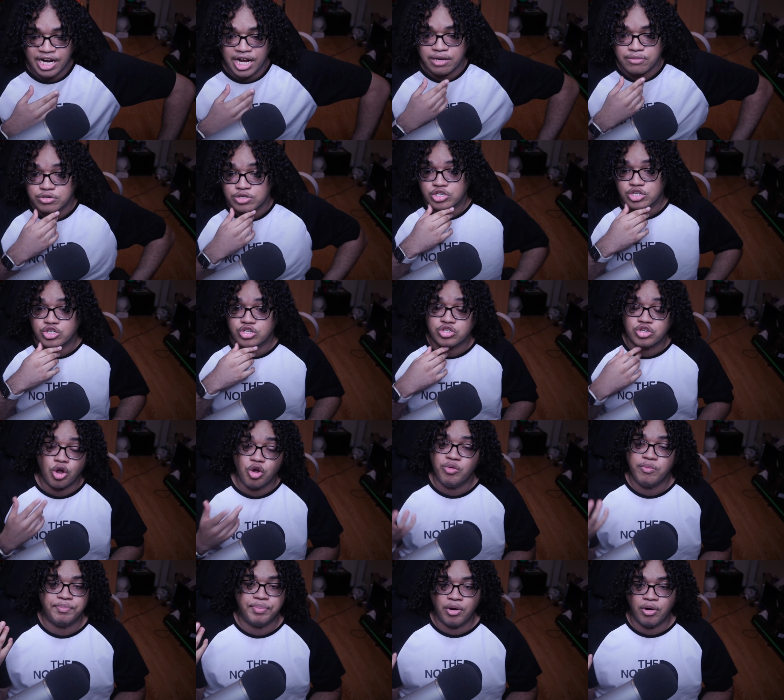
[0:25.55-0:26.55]
I'm
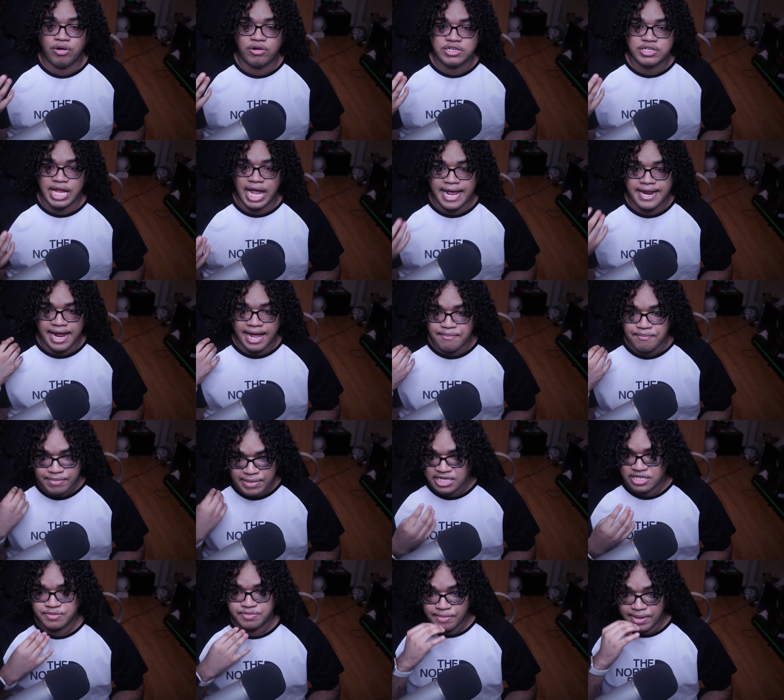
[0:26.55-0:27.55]
so bored and I
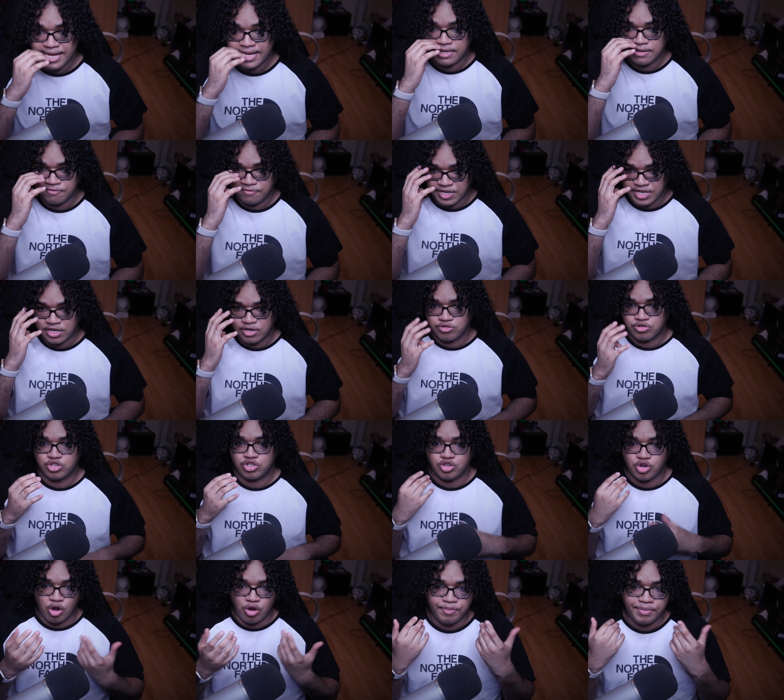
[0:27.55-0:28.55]
miss making videos
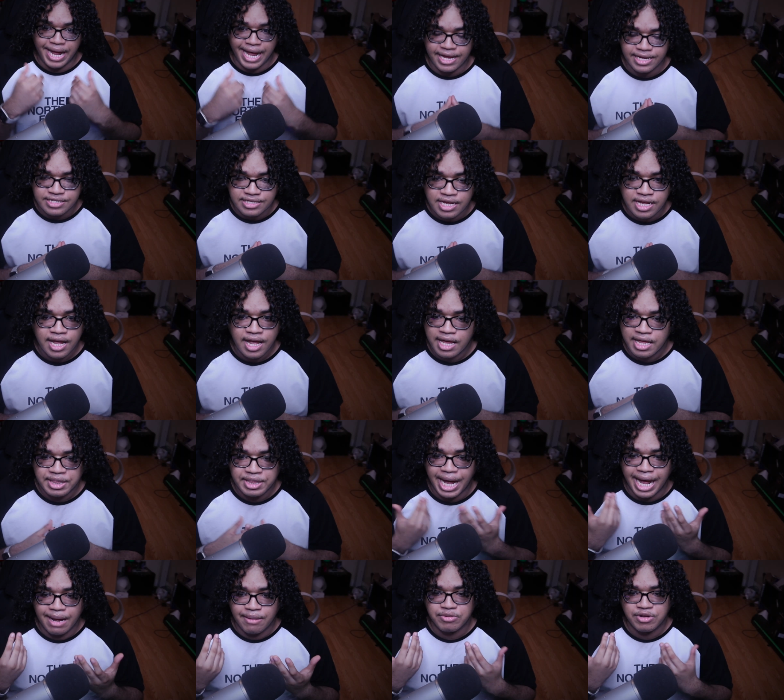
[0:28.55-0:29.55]
so bad
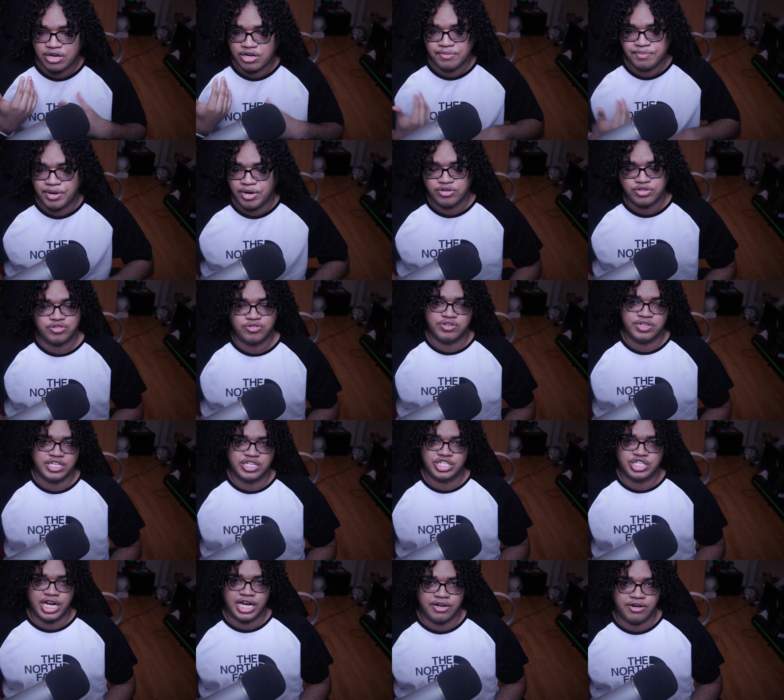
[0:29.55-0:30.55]
that I'm gonna post on this
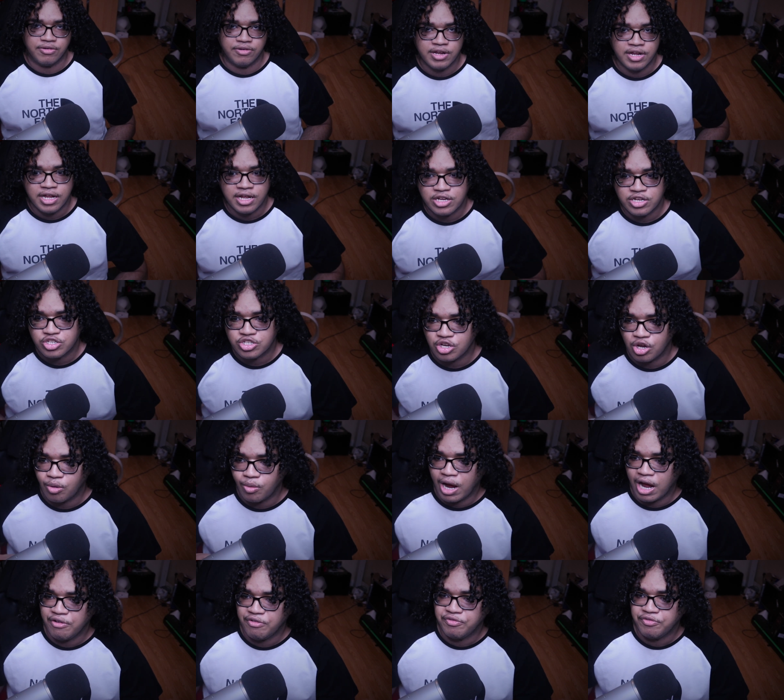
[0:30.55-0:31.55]
channel. So
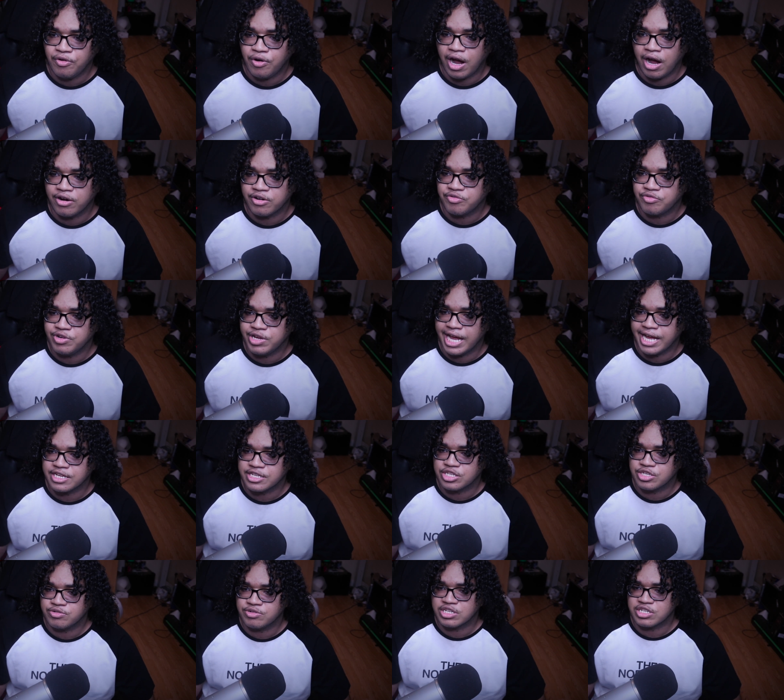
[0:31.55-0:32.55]
I thought I'd react
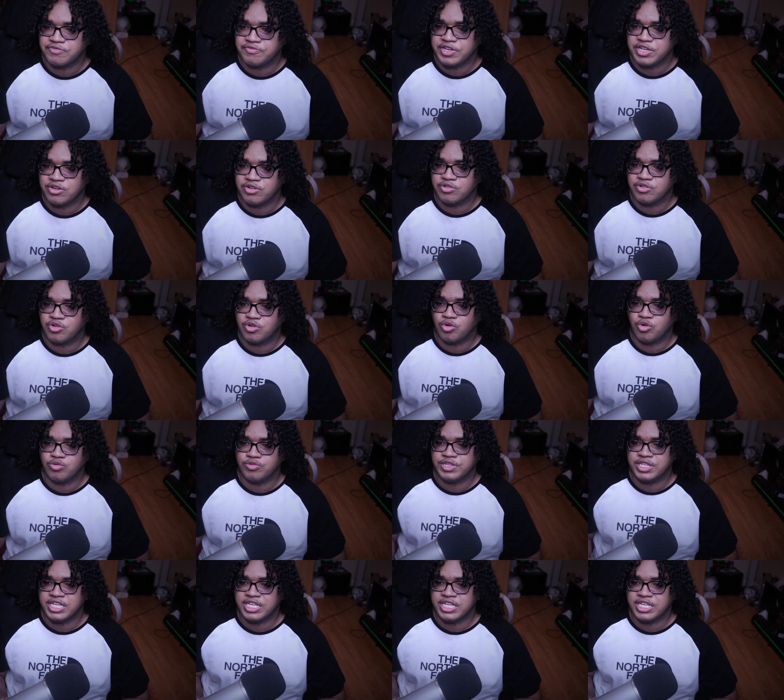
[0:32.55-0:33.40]
to this video called